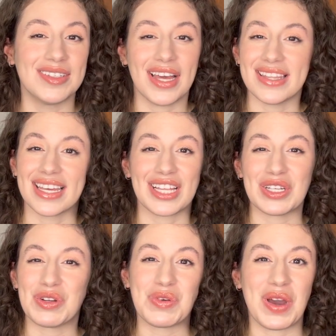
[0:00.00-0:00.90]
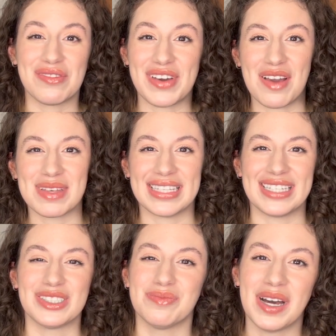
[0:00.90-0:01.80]
I think I look quite
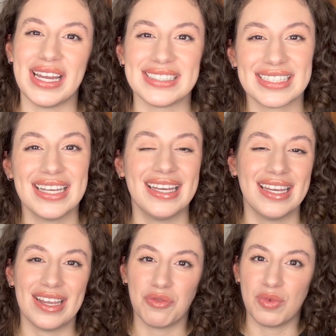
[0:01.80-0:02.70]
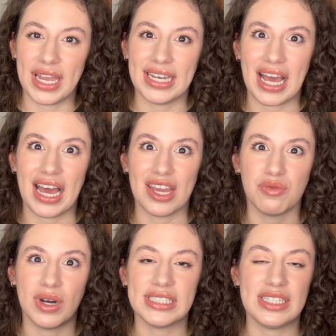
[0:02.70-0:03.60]
fabulous, but when I
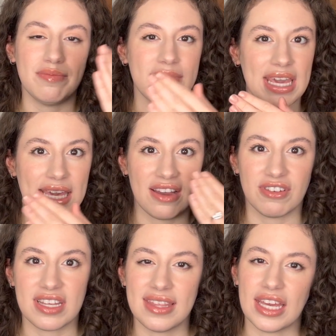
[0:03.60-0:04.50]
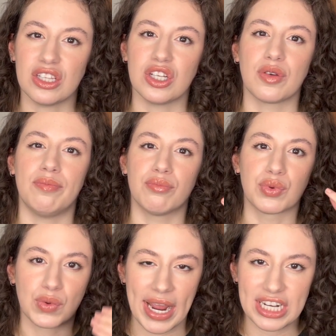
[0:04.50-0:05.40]
want to make everything look
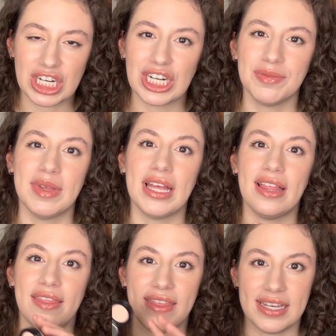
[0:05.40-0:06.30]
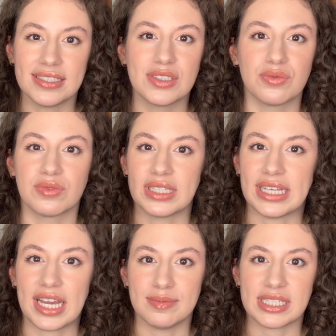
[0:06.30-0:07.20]
brighter, this really
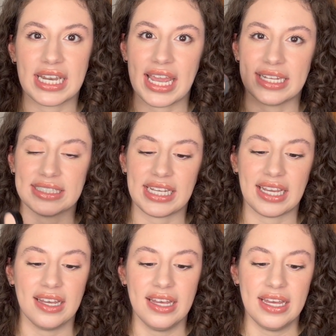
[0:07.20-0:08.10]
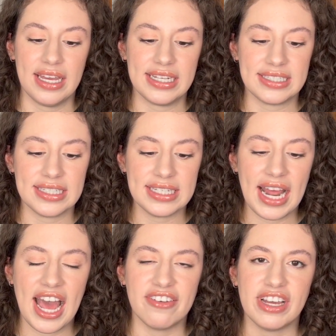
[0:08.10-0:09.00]
comes in handy. It doesn't
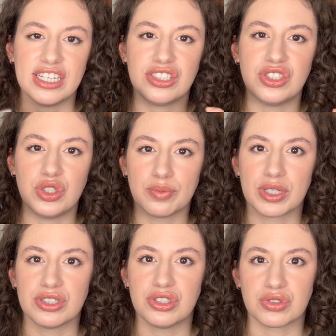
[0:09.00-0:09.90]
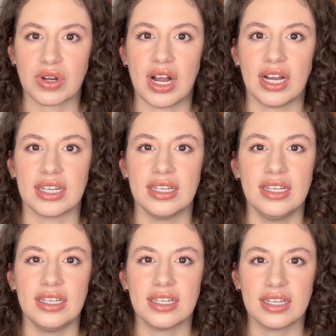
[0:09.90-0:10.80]
have a super strong
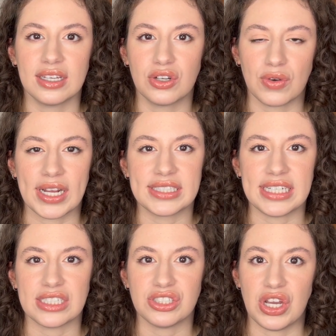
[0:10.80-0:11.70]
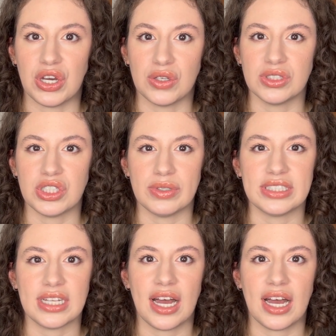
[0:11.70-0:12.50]
correcting tone, so it's